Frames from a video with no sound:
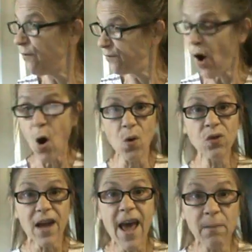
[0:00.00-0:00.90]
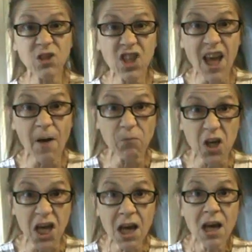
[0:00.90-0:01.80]
phoned
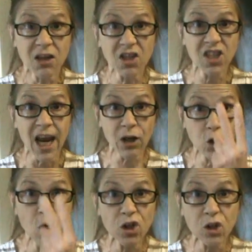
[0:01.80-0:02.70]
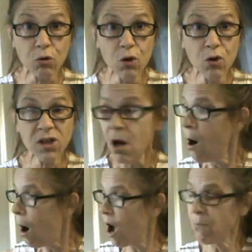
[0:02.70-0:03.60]
MCFD to say 2 screws
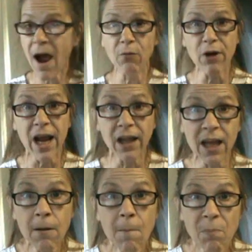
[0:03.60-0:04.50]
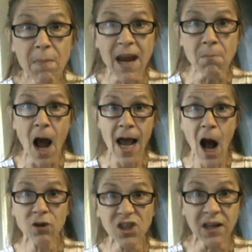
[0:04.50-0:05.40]
on my railing made my
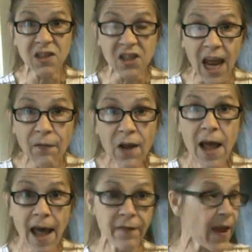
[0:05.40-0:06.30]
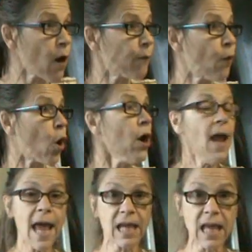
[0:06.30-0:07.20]
house unsafe, and therefore
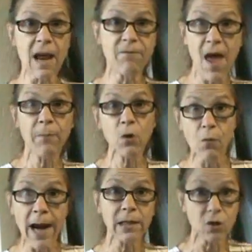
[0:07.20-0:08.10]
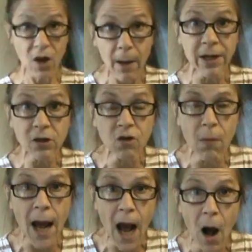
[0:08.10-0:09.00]
it gave them the right to come into
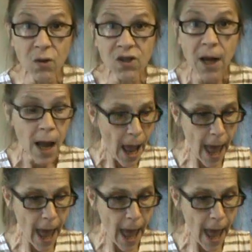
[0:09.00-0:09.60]
my house